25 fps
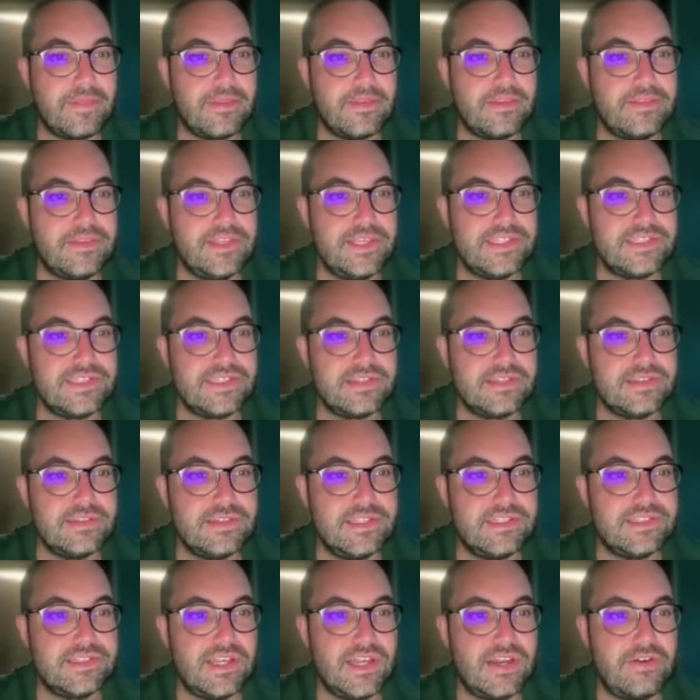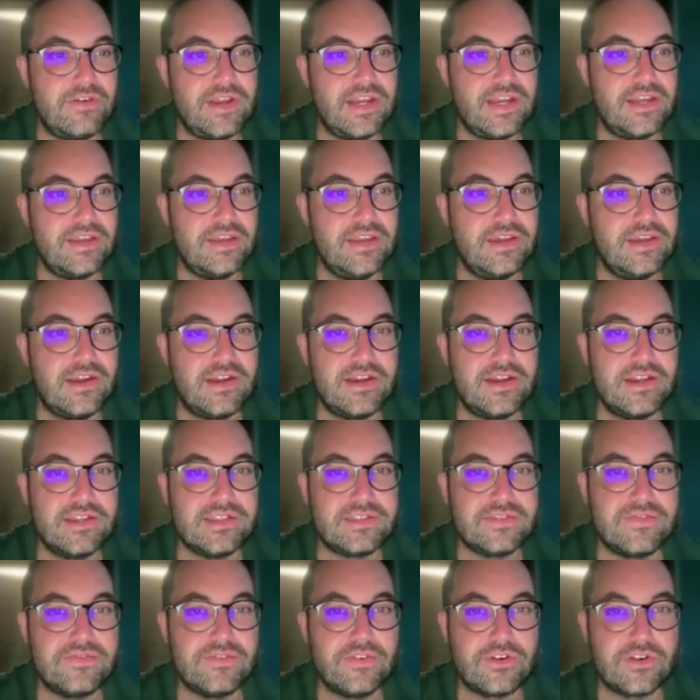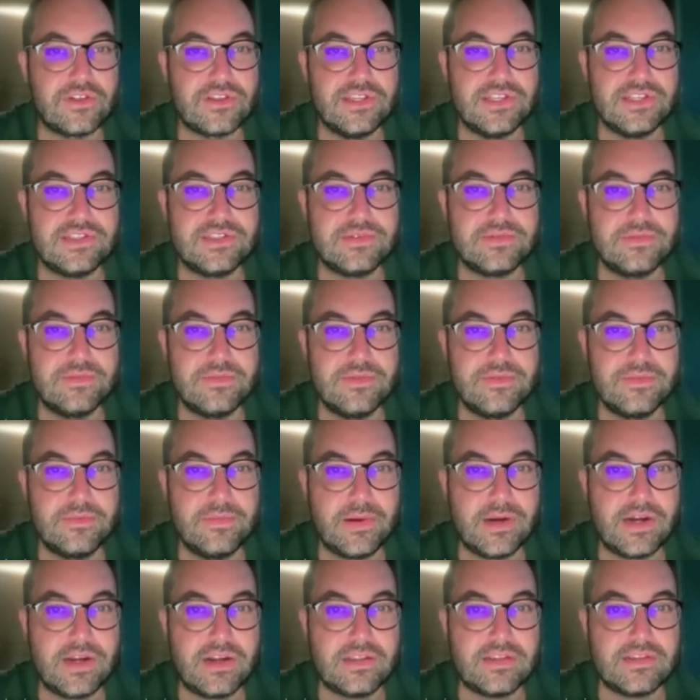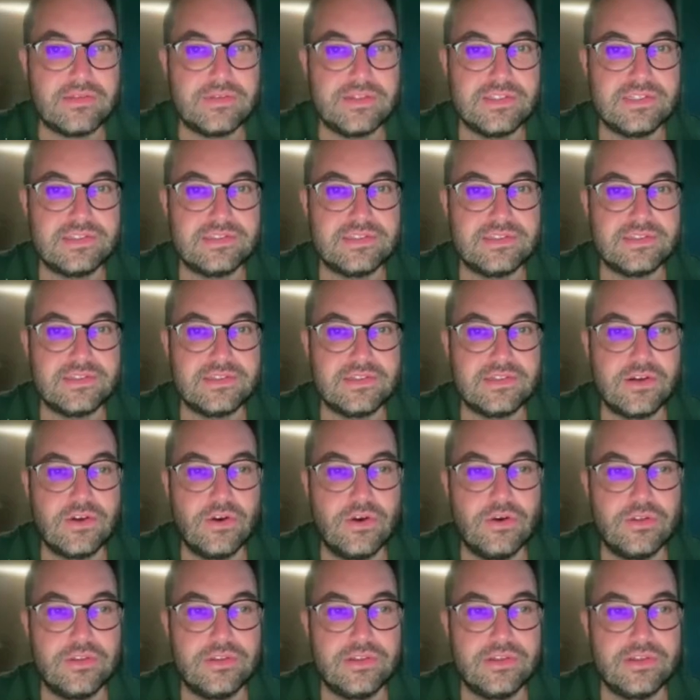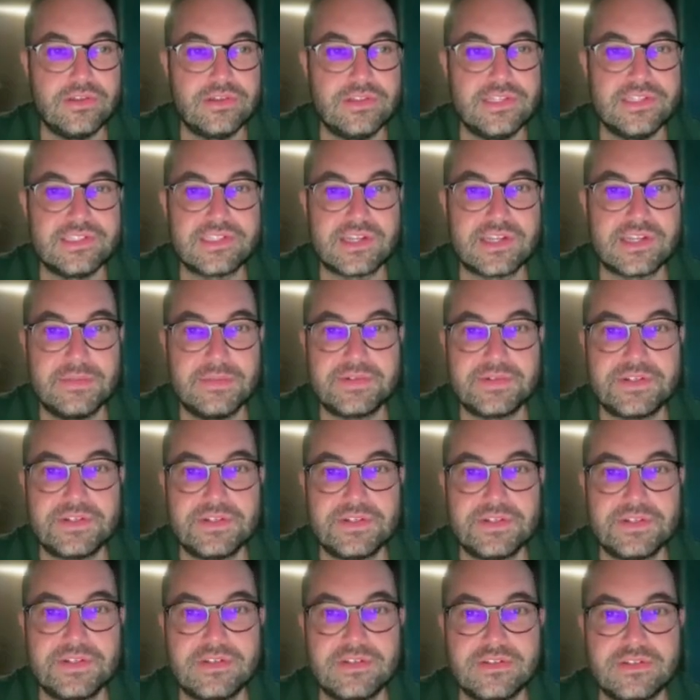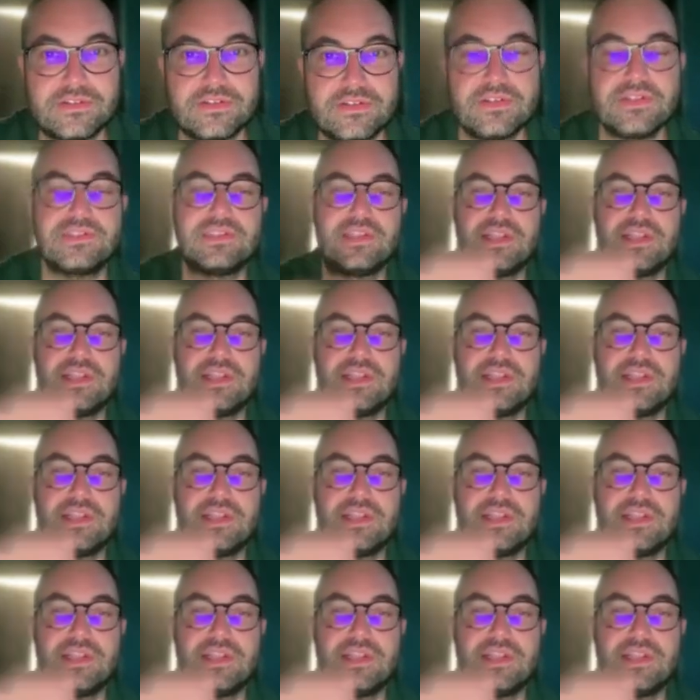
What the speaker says: This area here is for this part, which is called description. So it's